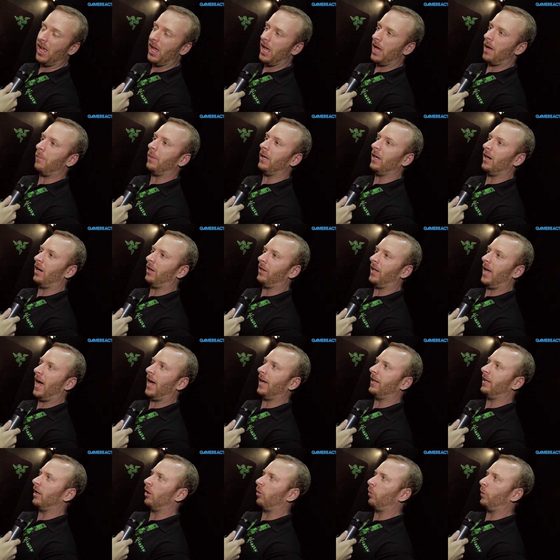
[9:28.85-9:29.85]
And beyond
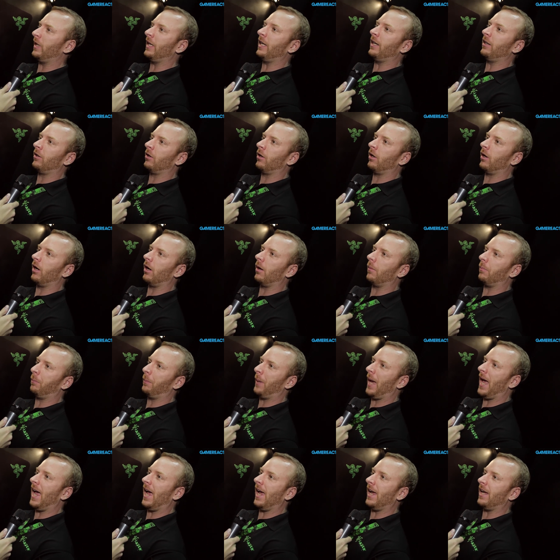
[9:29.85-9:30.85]
that, you know we need to
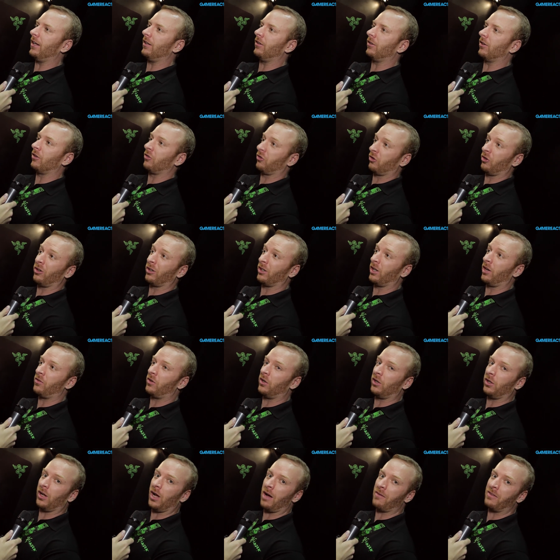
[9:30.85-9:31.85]
pay a certain
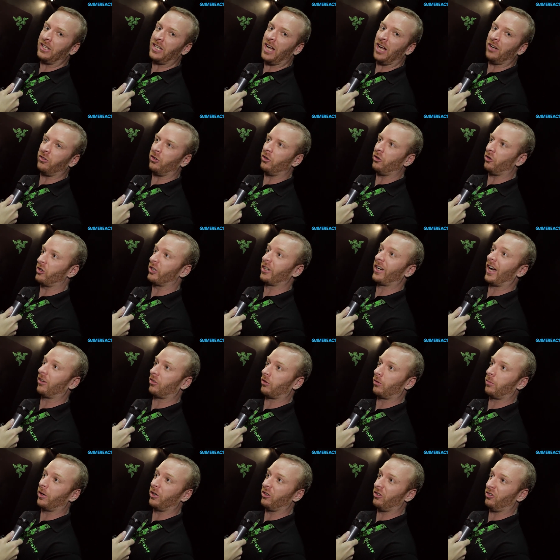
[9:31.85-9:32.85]
level of attention to the
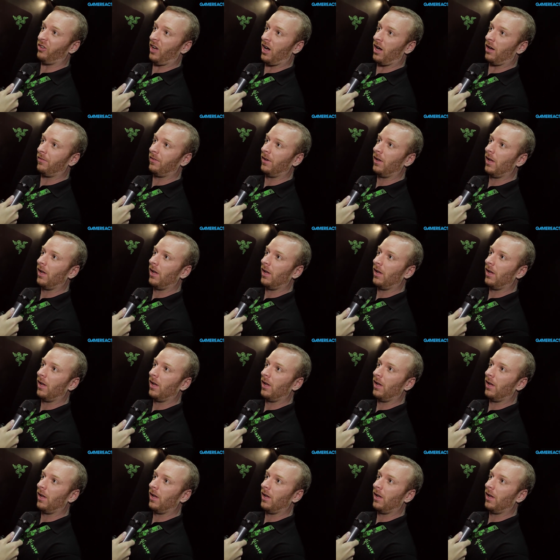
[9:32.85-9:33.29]
customer itself